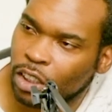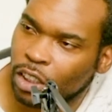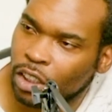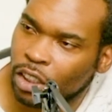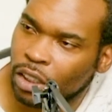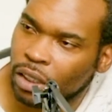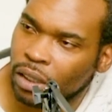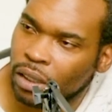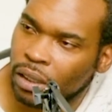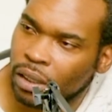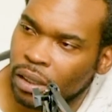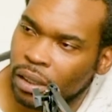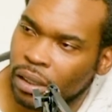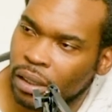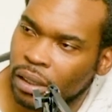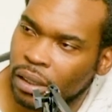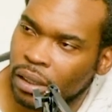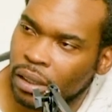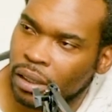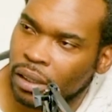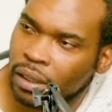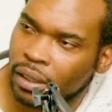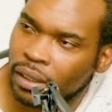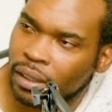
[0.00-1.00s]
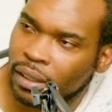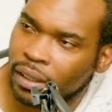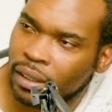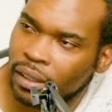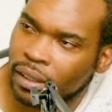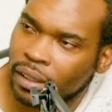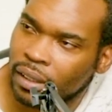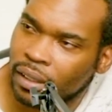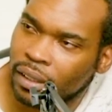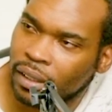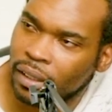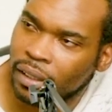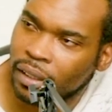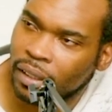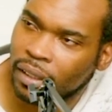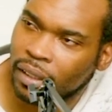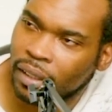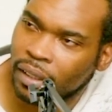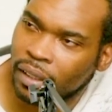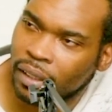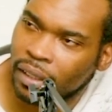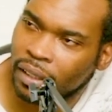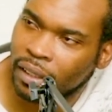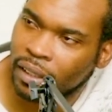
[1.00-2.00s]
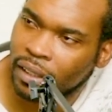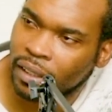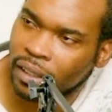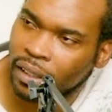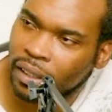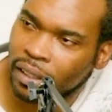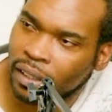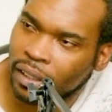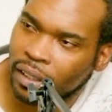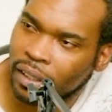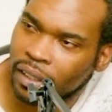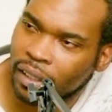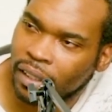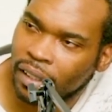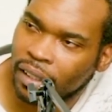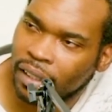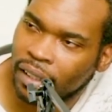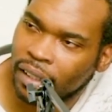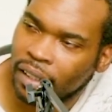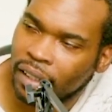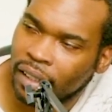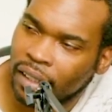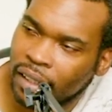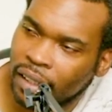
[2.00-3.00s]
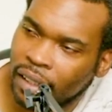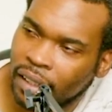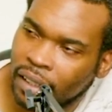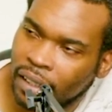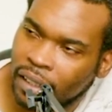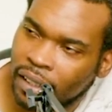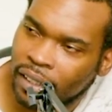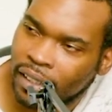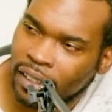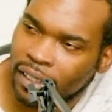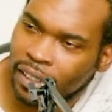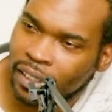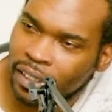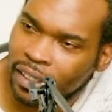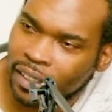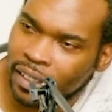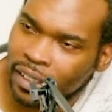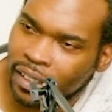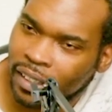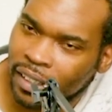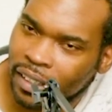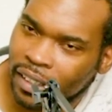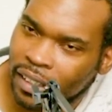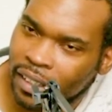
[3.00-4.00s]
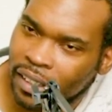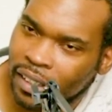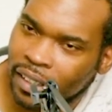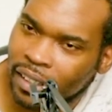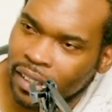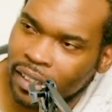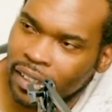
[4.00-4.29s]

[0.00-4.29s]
(silent)